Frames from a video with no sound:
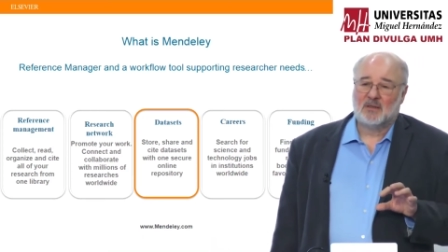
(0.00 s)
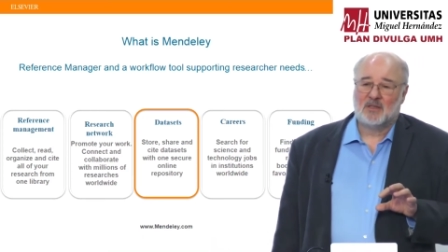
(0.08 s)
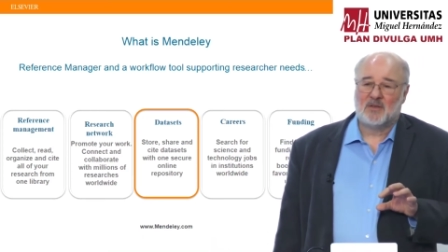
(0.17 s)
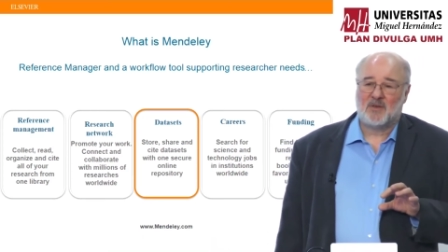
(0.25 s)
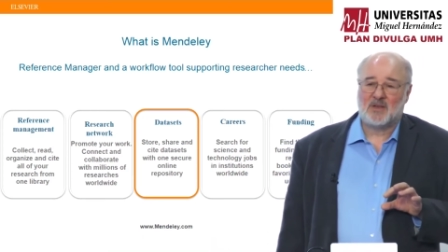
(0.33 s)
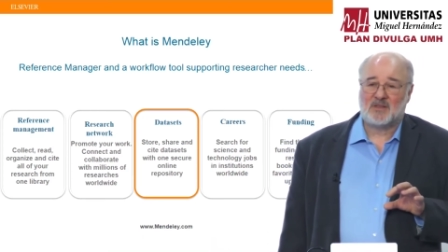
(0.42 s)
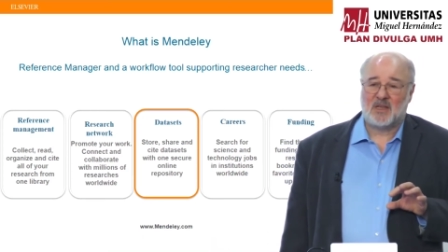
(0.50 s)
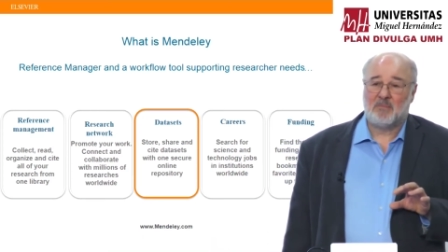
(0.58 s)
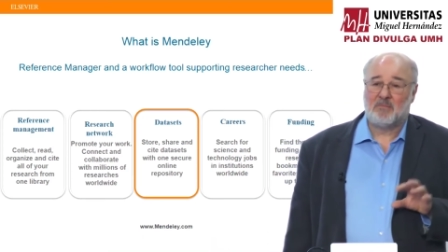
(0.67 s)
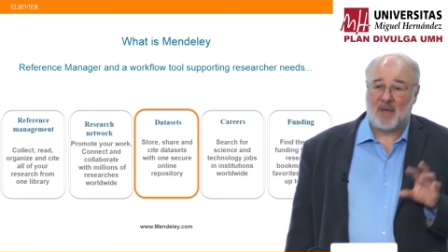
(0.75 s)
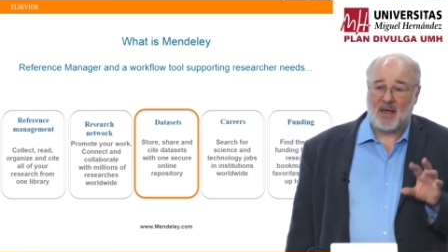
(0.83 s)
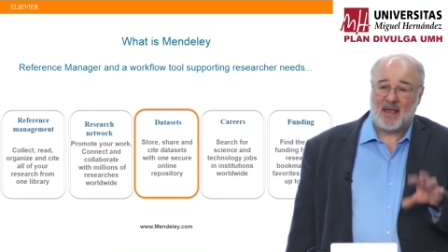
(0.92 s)
University
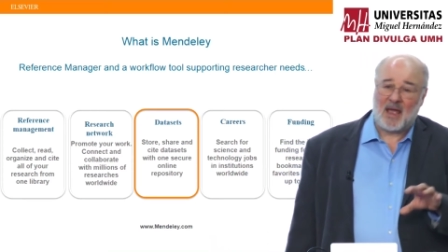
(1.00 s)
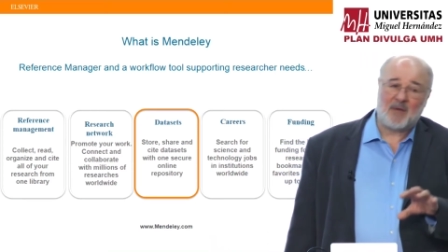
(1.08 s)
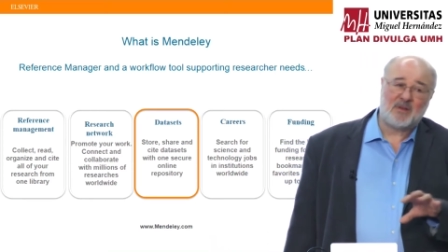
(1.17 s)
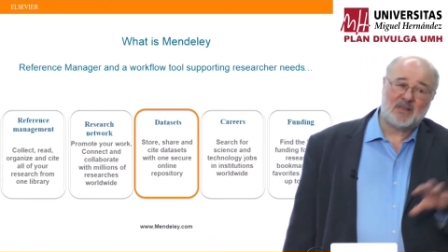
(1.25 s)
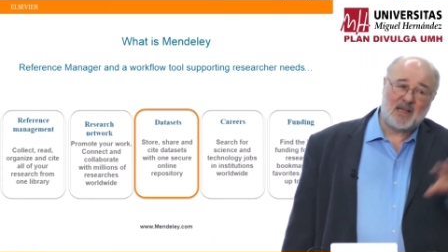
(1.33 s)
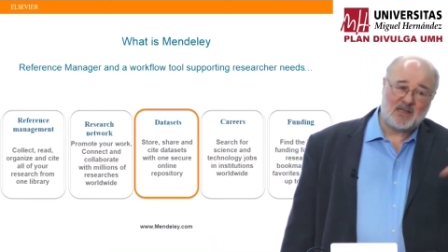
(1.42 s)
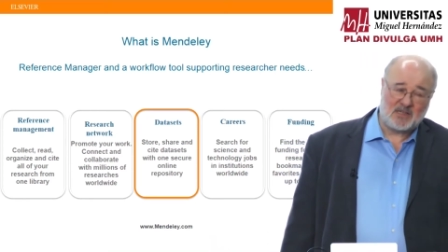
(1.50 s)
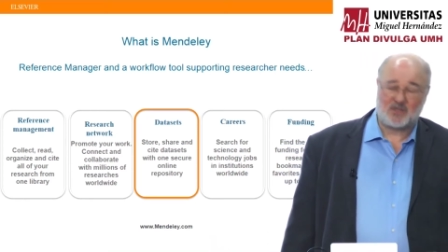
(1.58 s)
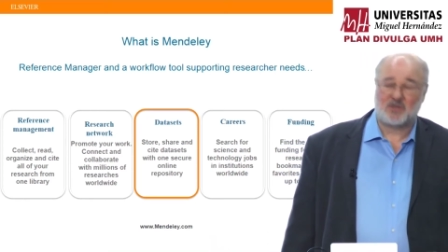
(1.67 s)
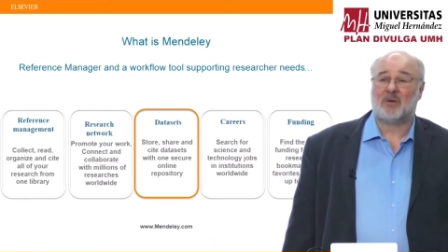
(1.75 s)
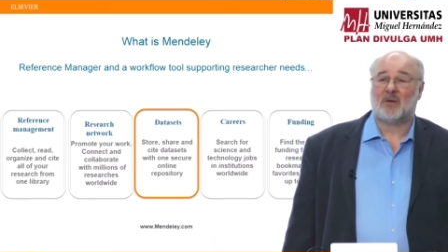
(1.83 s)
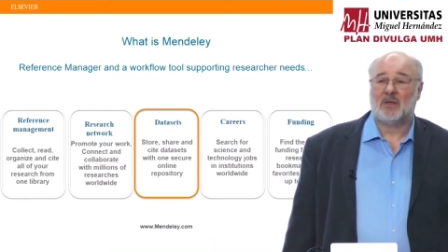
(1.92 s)
may have a data
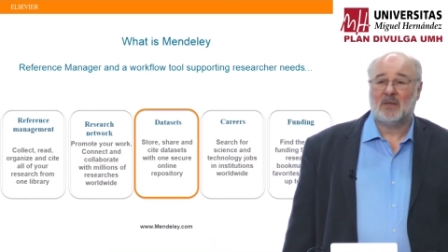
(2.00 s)
store,